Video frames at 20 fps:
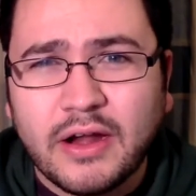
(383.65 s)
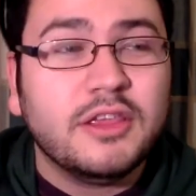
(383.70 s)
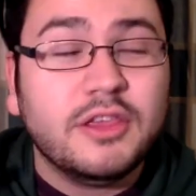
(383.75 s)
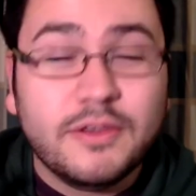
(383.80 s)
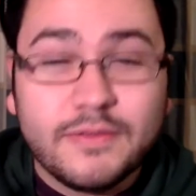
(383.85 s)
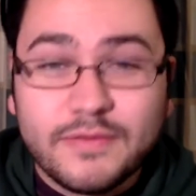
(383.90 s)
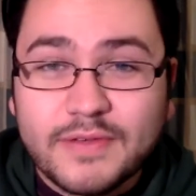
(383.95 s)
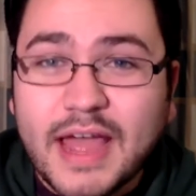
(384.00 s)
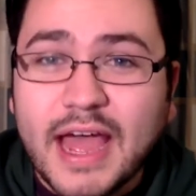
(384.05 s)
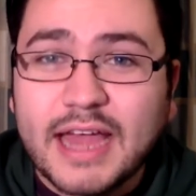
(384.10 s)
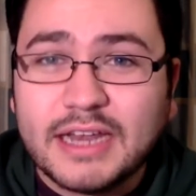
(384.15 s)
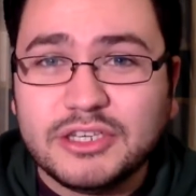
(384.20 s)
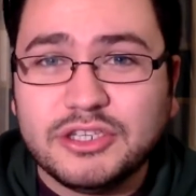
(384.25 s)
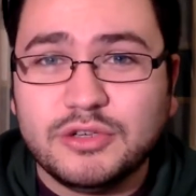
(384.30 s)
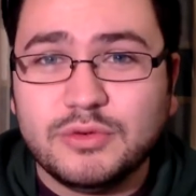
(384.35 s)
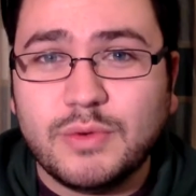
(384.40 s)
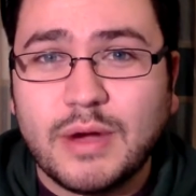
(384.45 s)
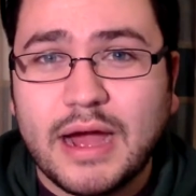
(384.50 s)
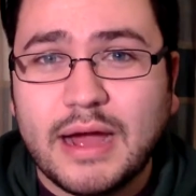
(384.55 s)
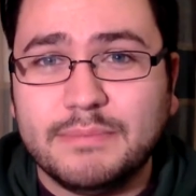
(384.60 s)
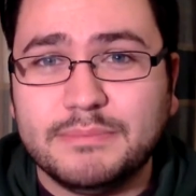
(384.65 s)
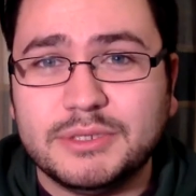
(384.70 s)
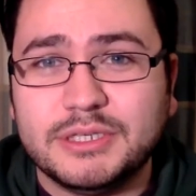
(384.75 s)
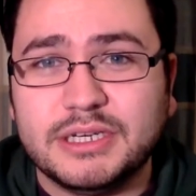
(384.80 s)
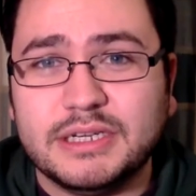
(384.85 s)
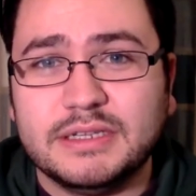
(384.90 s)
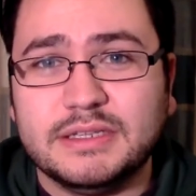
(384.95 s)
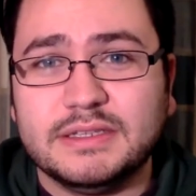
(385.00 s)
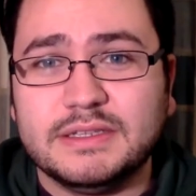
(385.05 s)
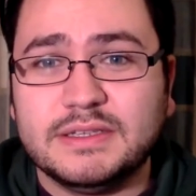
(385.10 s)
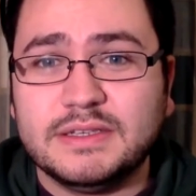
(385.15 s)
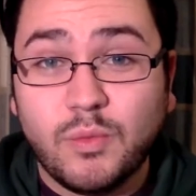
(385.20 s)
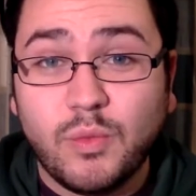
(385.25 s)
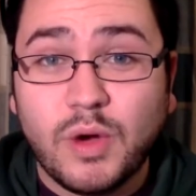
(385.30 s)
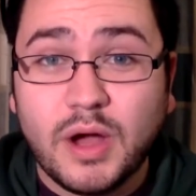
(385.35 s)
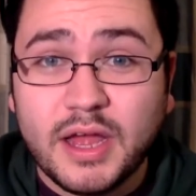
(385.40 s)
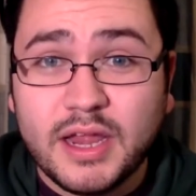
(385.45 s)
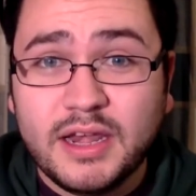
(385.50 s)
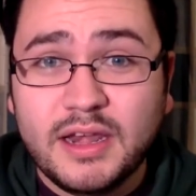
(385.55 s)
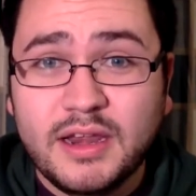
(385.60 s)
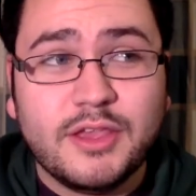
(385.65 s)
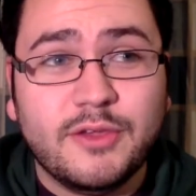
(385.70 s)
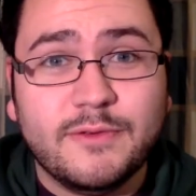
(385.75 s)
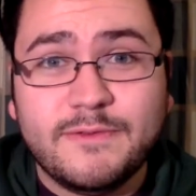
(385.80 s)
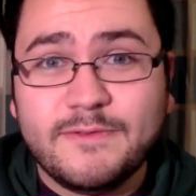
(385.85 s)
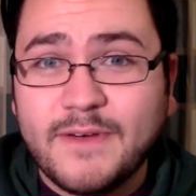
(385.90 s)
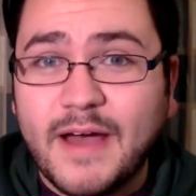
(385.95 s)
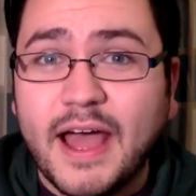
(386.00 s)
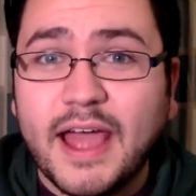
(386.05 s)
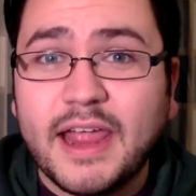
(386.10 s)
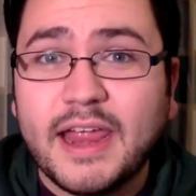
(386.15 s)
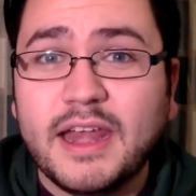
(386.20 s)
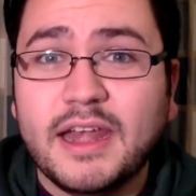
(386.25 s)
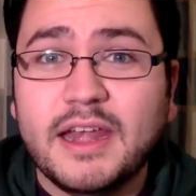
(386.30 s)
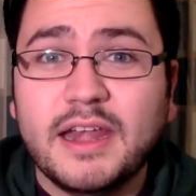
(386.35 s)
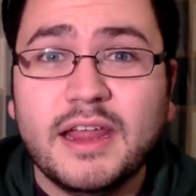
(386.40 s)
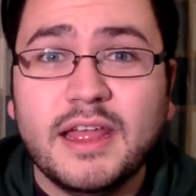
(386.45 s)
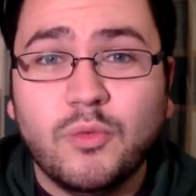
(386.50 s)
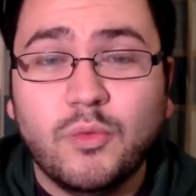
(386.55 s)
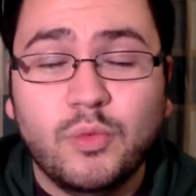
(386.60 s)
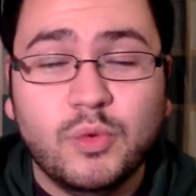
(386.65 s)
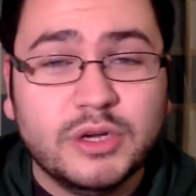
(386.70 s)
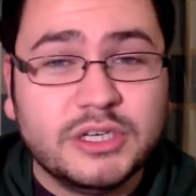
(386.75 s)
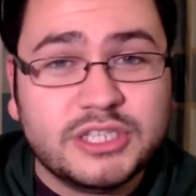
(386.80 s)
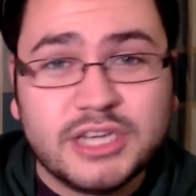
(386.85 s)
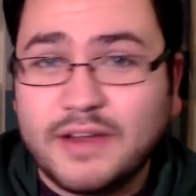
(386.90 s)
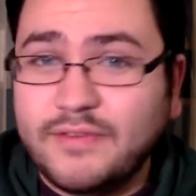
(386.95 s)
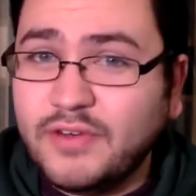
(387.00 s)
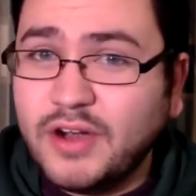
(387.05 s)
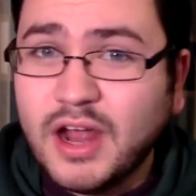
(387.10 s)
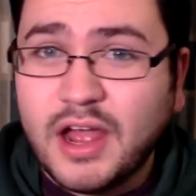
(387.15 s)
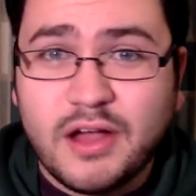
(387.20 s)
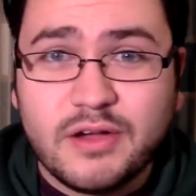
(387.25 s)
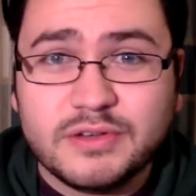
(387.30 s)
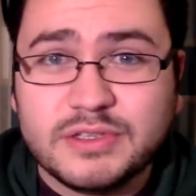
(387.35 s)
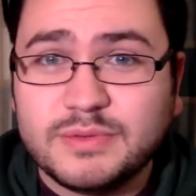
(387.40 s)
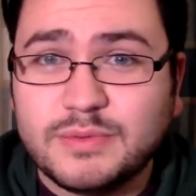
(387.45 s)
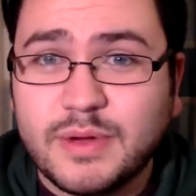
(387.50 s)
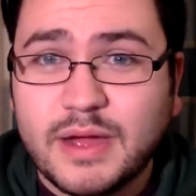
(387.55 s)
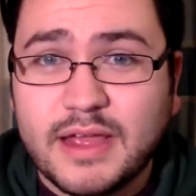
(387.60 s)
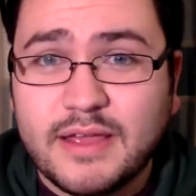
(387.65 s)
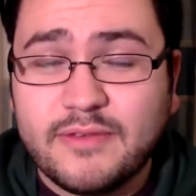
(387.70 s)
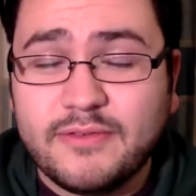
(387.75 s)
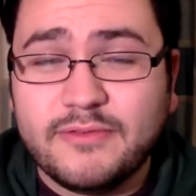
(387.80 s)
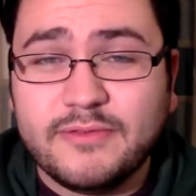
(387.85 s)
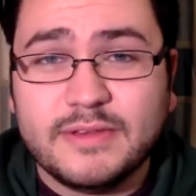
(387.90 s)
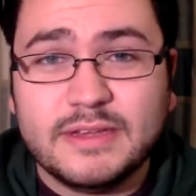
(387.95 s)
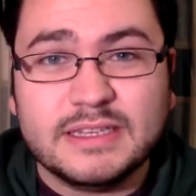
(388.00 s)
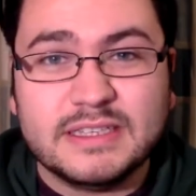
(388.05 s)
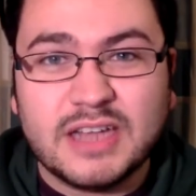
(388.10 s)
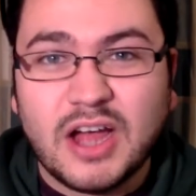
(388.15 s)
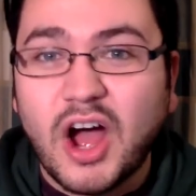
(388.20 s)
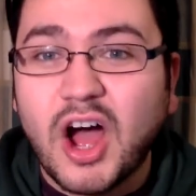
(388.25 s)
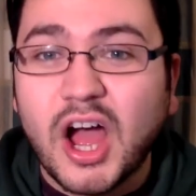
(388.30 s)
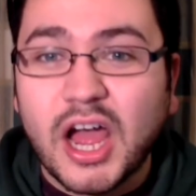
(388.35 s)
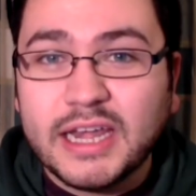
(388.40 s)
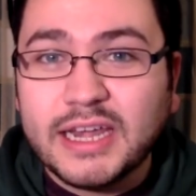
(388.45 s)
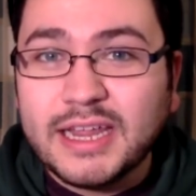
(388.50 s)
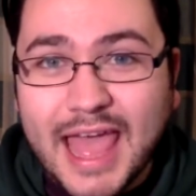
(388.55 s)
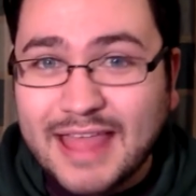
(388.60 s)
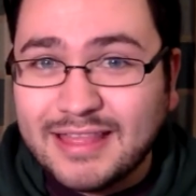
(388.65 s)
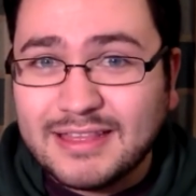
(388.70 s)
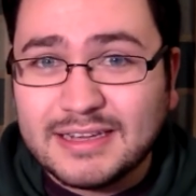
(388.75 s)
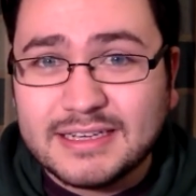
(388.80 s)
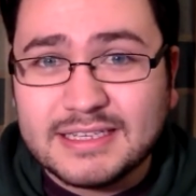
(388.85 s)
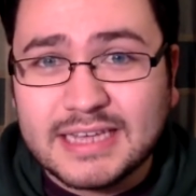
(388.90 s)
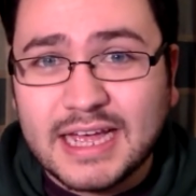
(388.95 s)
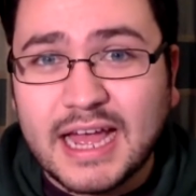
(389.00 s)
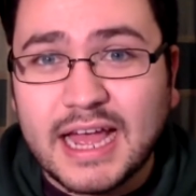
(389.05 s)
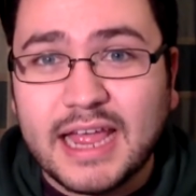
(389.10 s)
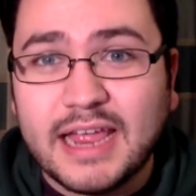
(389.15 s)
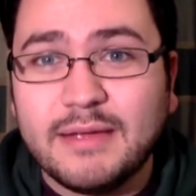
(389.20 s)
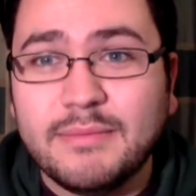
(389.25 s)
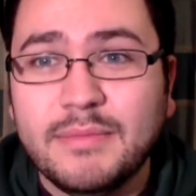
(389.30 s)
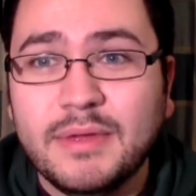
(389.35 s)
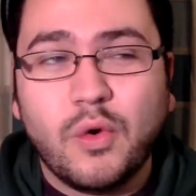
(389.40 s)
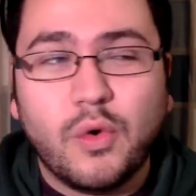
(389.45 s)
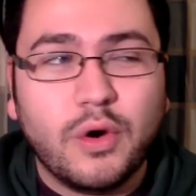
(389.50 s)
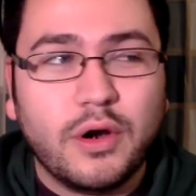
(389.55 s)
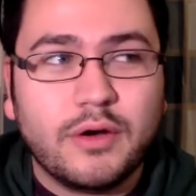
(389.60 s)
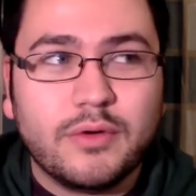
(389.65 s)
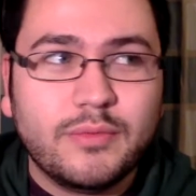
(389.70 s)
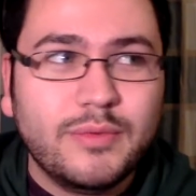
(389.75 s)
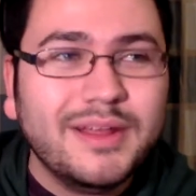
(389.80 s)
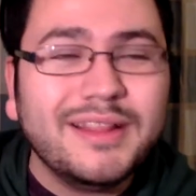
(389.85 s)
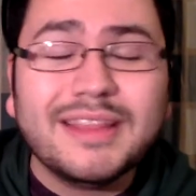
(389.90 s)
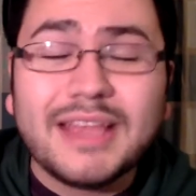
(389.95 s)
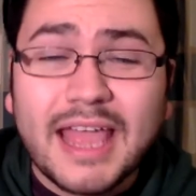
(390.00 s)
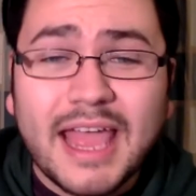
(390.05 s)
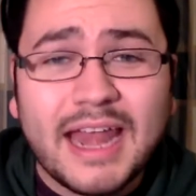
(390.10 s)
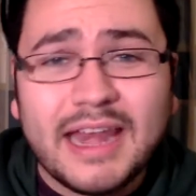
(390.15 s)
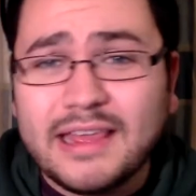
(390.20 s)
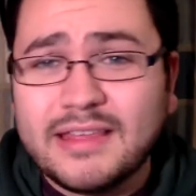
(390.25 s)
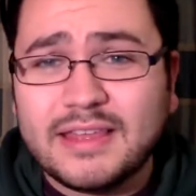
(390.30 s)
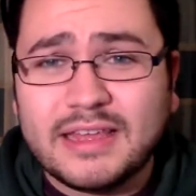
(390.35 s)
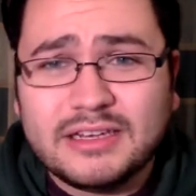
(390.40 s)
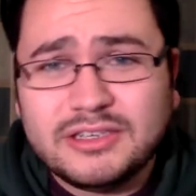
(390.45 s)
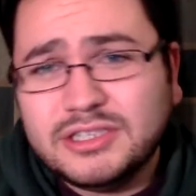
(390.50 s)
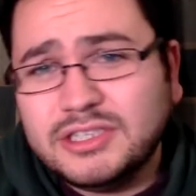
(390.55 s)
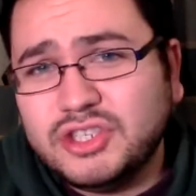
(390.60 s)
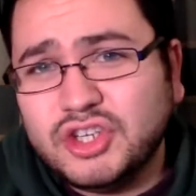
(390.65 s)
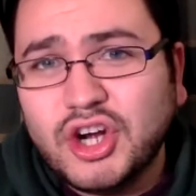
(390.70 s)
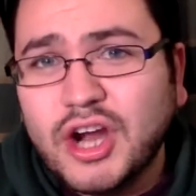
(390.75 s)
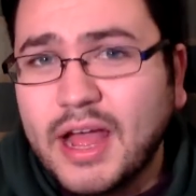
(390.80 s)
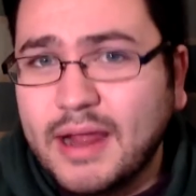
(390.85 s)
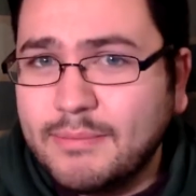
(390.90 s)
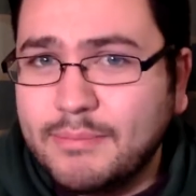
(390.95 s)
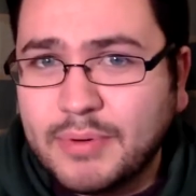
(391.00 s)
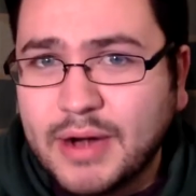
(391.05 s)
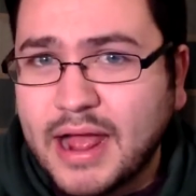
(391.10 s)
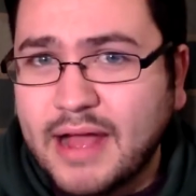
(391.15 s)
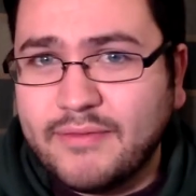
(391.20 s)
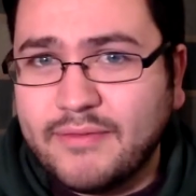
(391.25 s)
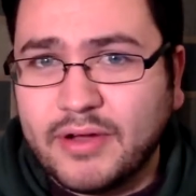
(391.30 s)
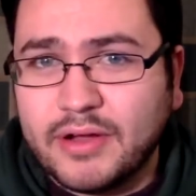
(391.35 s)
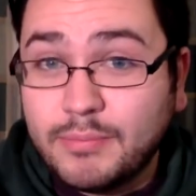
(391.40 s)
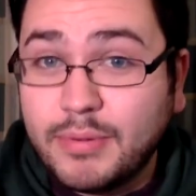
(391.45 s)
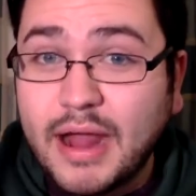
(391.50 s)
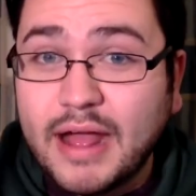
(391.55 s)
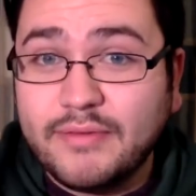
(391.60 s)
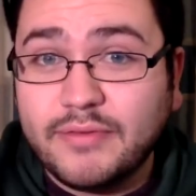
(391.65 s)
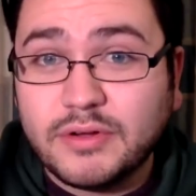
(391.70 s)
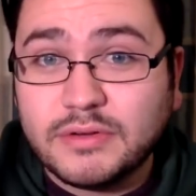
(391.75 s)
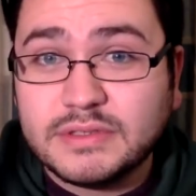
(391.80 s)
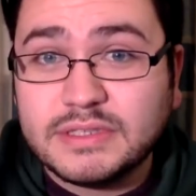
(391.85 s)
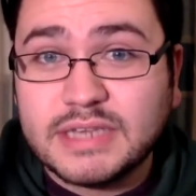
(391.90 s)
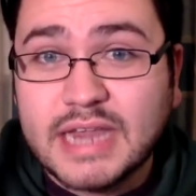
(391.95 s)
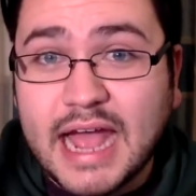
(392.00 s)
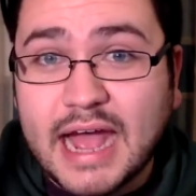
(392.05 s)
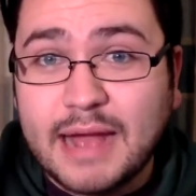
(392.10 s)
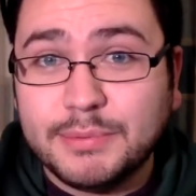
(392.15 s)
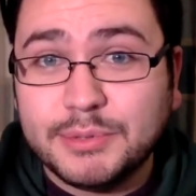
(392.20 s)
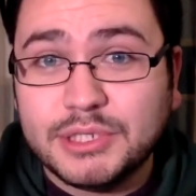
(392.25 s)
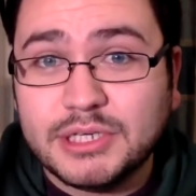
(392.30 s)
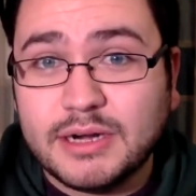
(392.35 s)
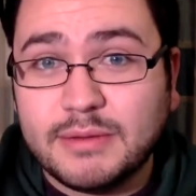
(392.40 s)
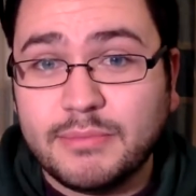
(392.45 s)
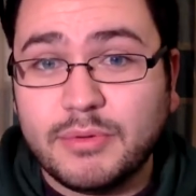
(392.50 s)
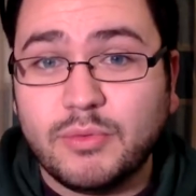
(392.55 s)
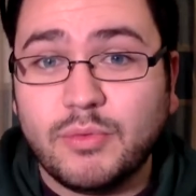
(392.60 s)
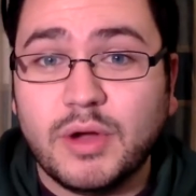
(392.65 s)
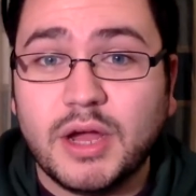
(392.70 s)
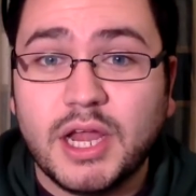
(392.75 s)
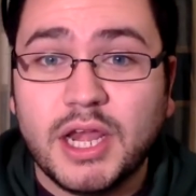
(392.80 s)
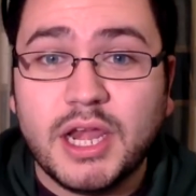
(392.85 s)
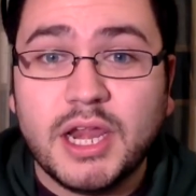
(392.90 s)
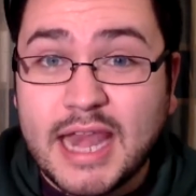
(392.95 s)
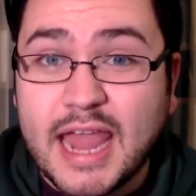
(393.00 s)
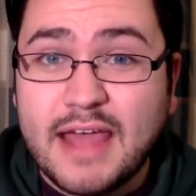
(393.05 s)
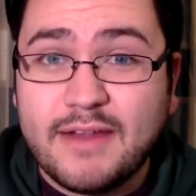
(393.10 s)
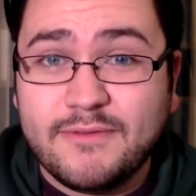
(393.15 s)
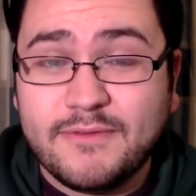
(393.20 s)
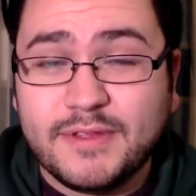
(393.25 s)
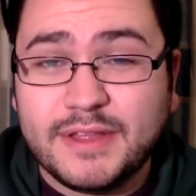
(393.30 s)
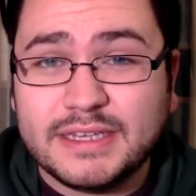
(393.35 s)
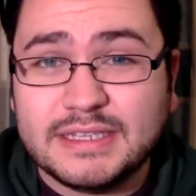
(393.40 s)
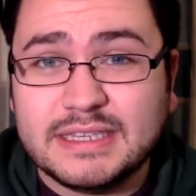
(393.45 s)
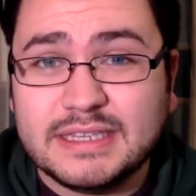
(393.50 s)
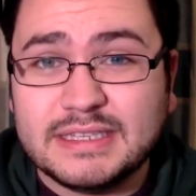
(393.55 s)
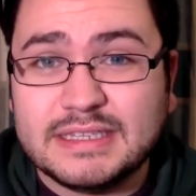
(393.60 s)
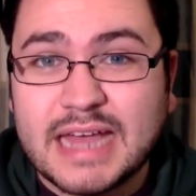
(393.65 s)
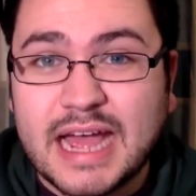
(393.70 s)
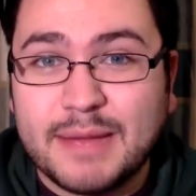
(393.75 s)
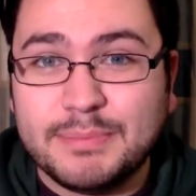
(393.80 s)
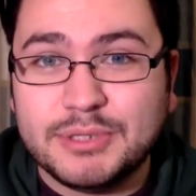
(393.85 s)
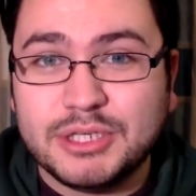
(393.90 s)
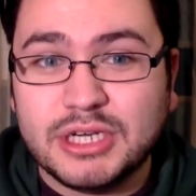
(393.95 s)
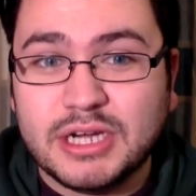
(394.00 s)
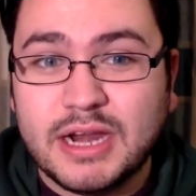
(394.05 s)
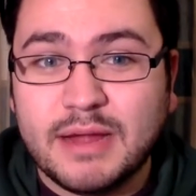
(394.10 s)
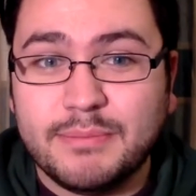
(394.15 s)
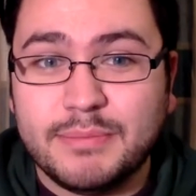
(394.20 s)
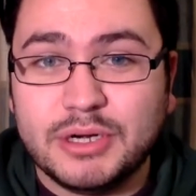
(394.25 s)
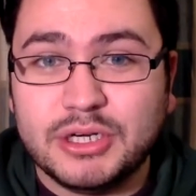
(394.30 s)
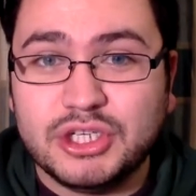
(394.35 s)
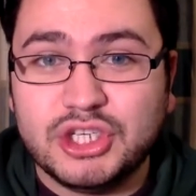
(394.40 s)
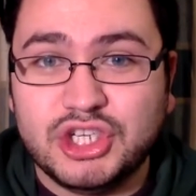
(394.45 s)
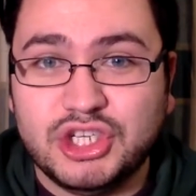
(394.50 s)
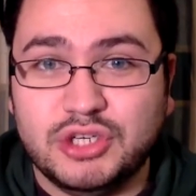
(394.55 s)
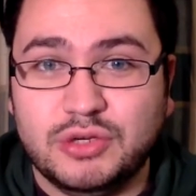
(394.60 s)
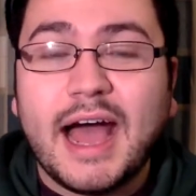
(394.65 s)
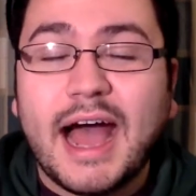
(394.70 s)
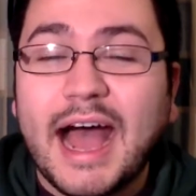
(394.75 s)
You've got 2 options. 1, you find whichever housewife is on at the time, or really anything. Just turn on Bravo. Bravo's option number 1, Netflix is option number 2.